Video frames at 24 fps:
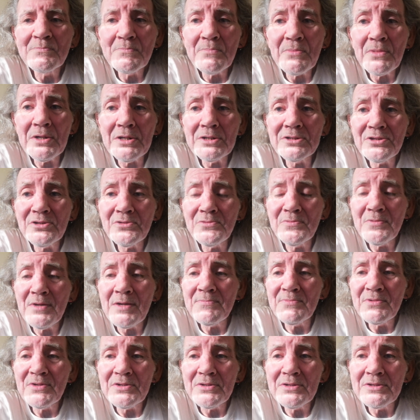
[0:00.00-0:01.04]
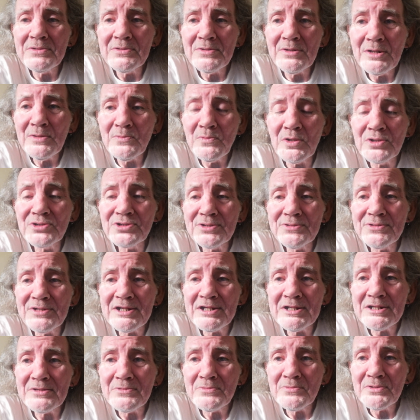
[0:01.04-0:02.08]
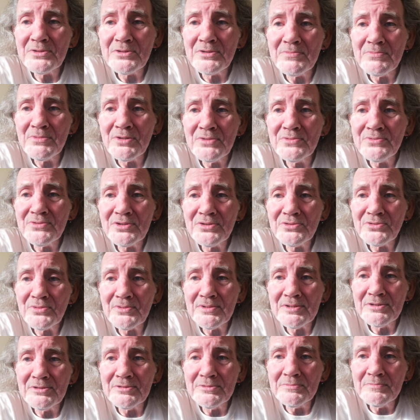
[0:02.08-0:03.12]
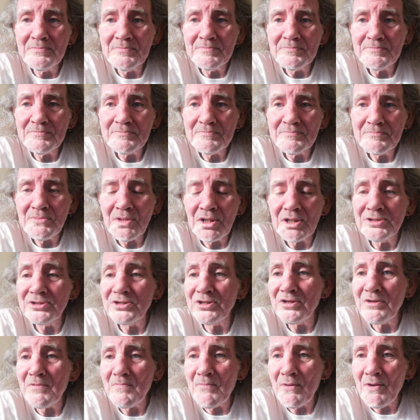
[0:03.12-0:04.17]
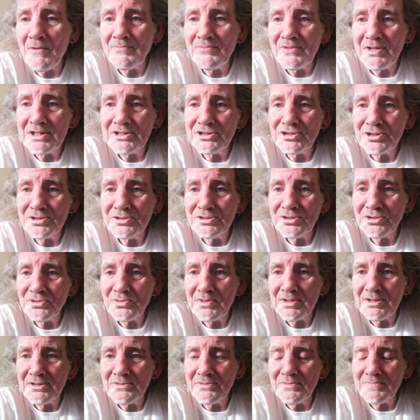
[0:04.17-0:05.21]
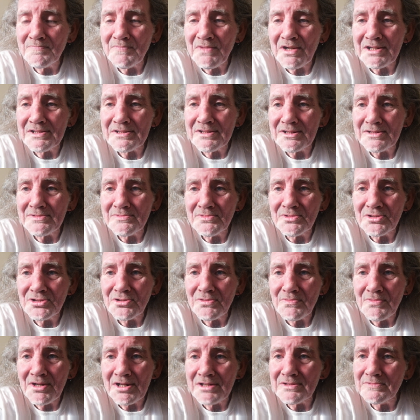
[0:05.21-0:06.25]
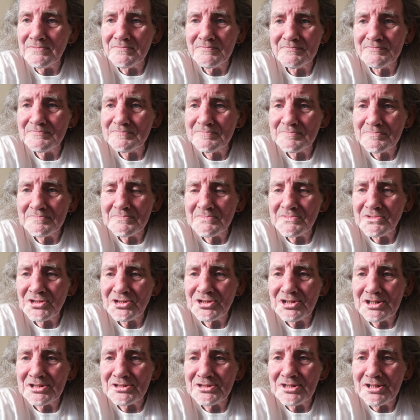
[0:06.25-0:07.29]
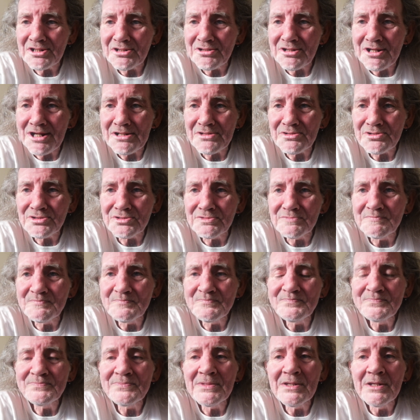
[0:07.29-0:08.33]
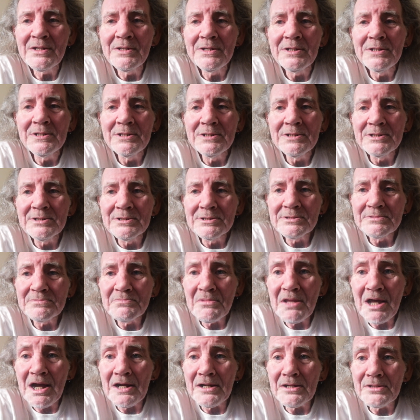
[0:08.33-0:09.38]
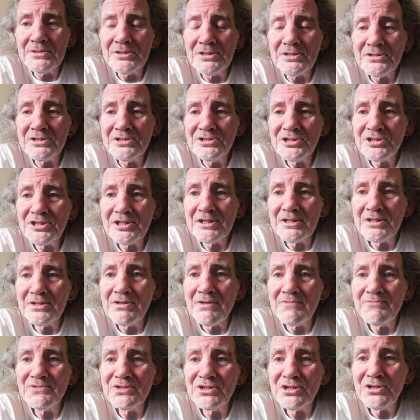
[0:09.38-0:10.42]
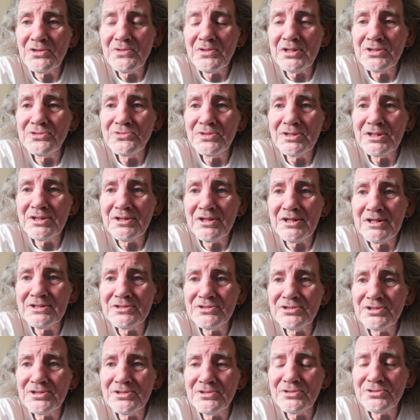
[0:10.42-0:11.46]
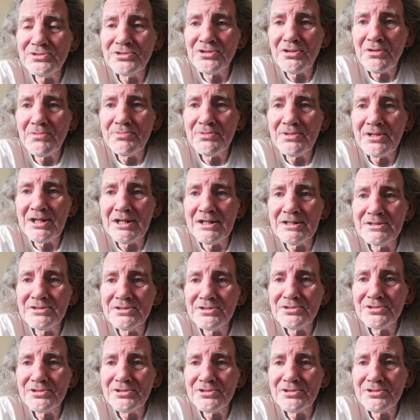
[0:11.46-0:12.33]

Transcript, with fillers: But I do remember it, it wasn't there when I moved to Swindon. Mind you, the population of Swindon back then was about 60,000. Now you can stick another 200,000 on top of that.